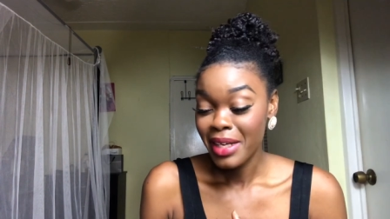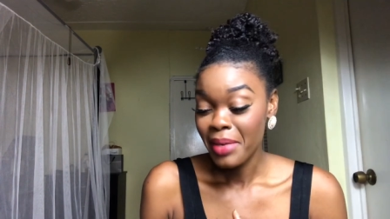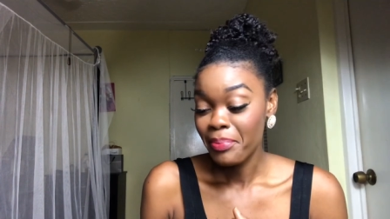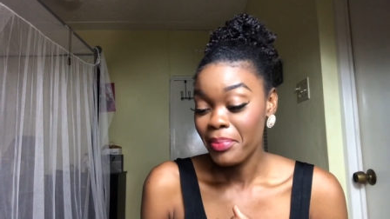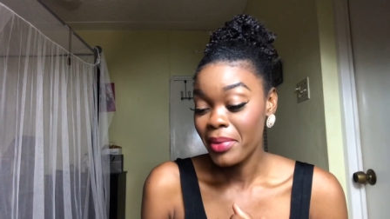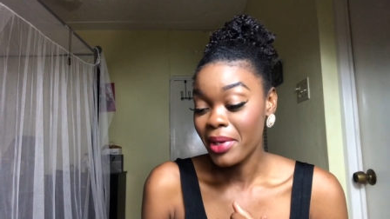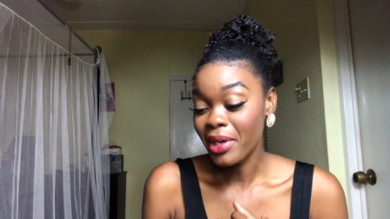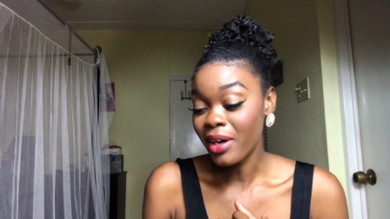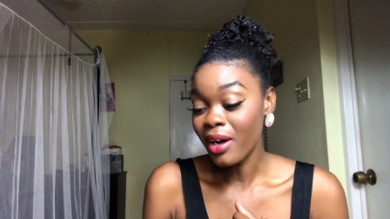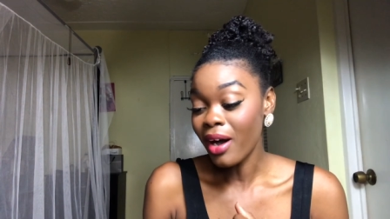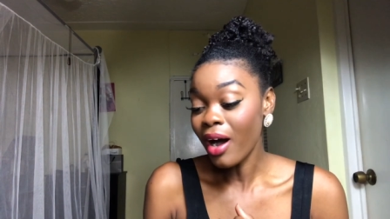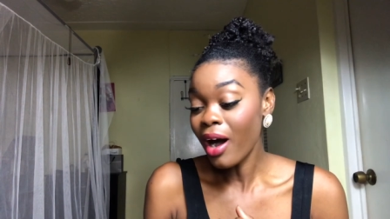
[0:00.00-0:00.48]

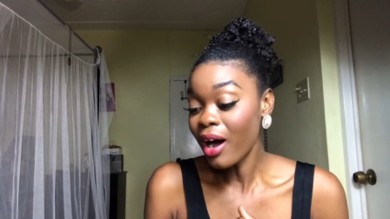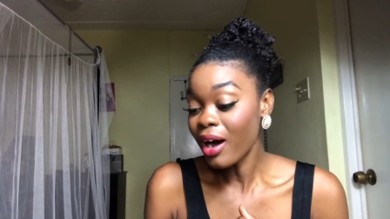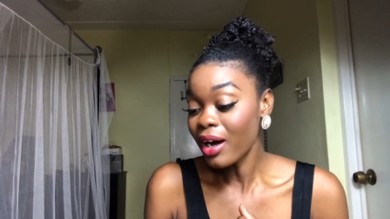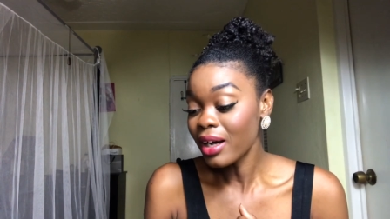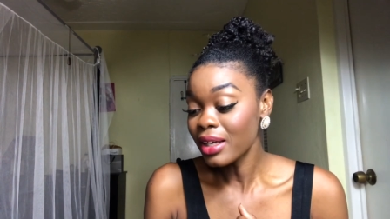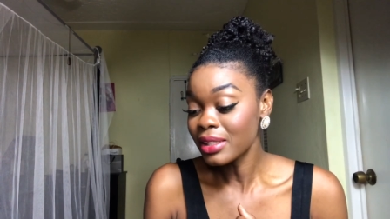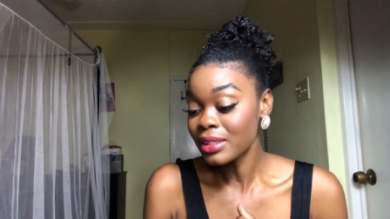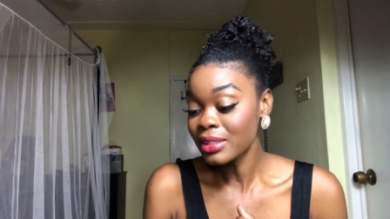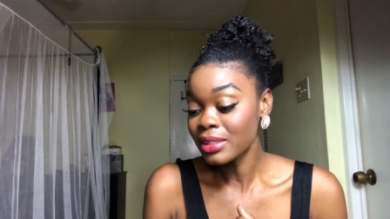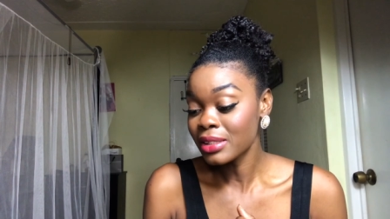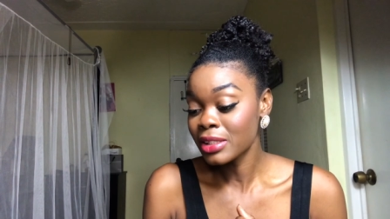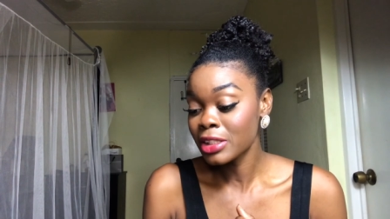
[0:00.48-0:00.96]

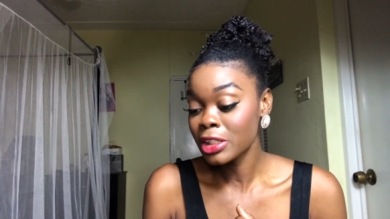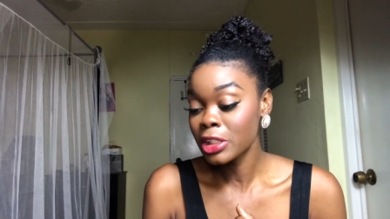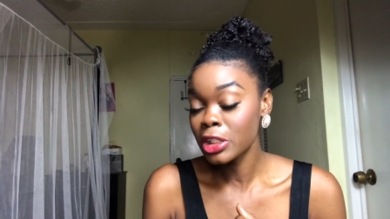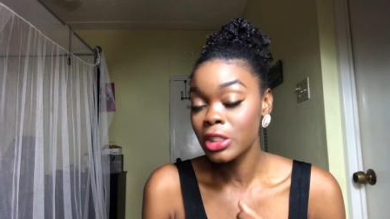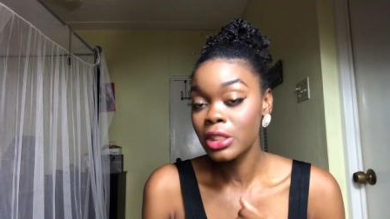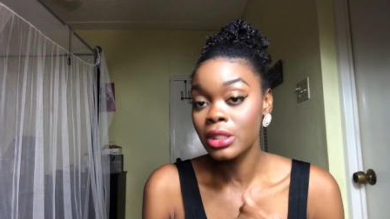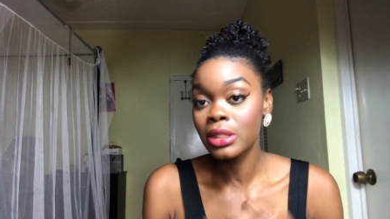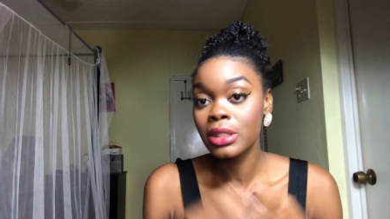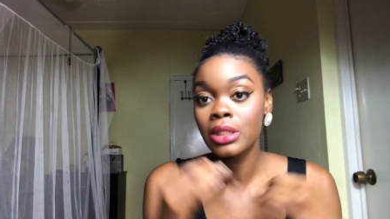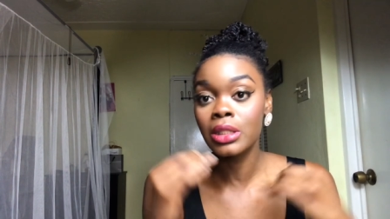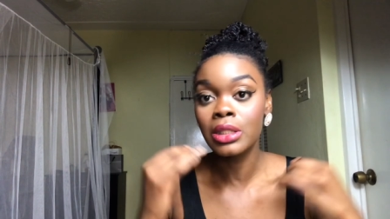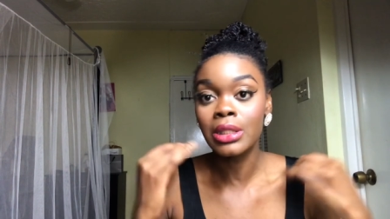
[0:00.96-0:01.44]
because she
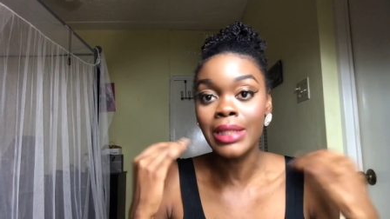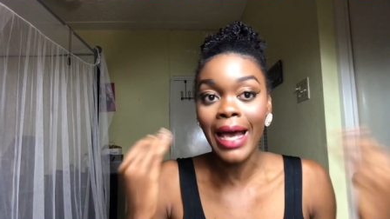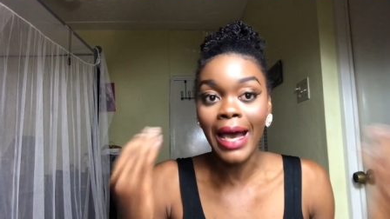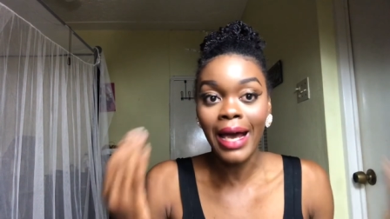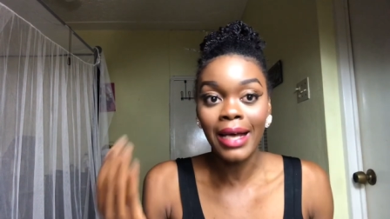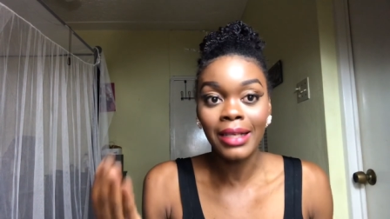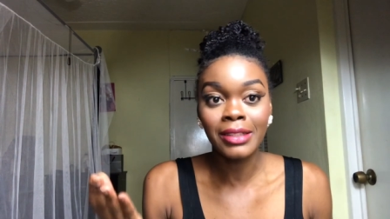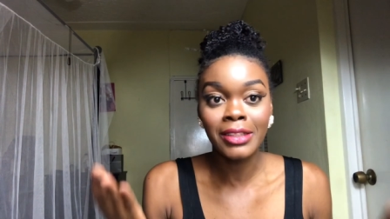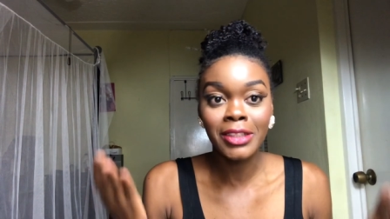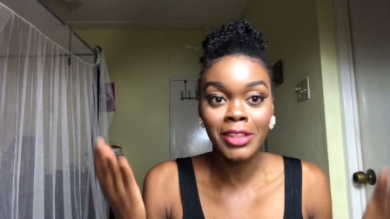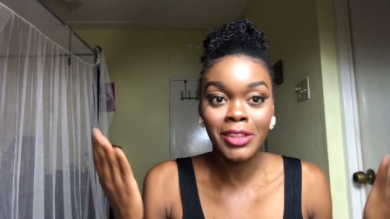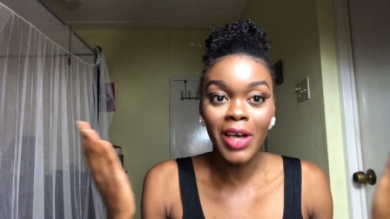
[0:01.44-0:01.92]

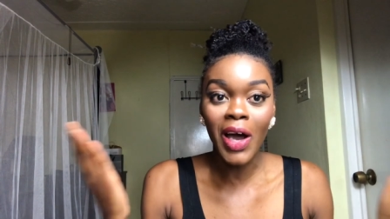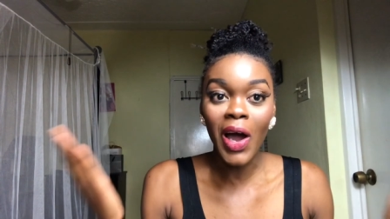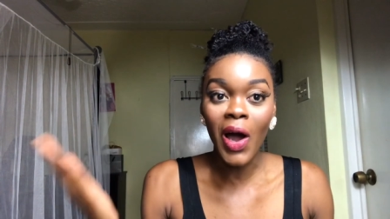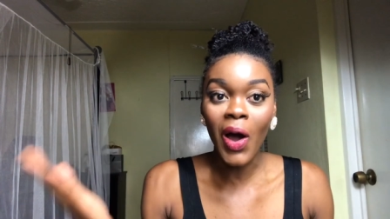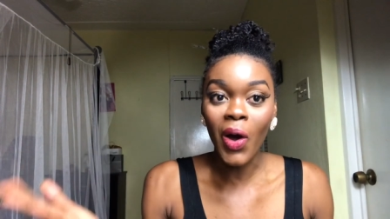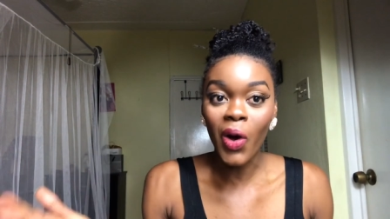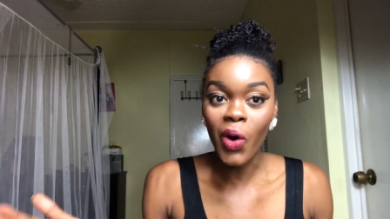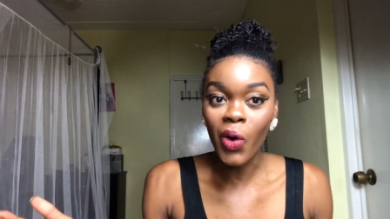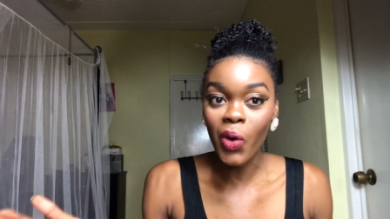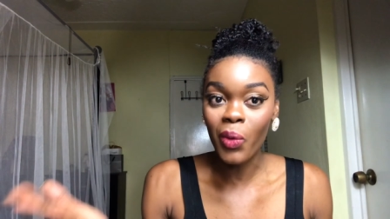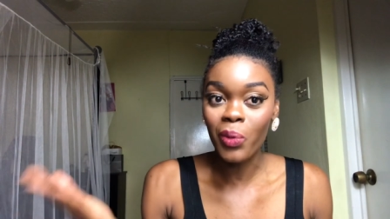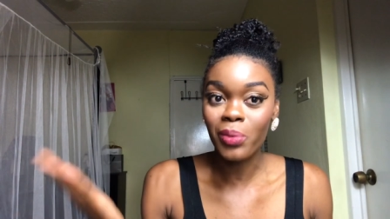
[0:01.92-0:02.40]
stands
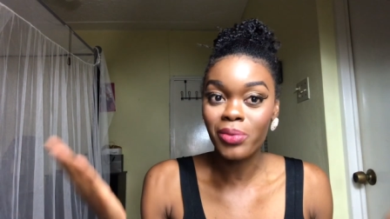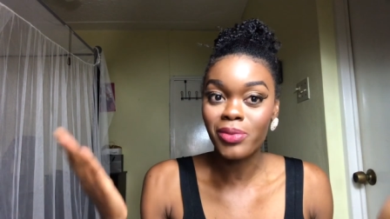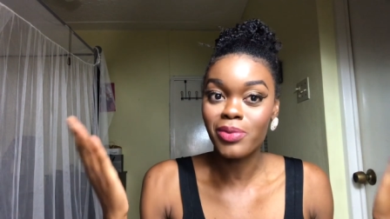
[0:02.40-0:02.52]
out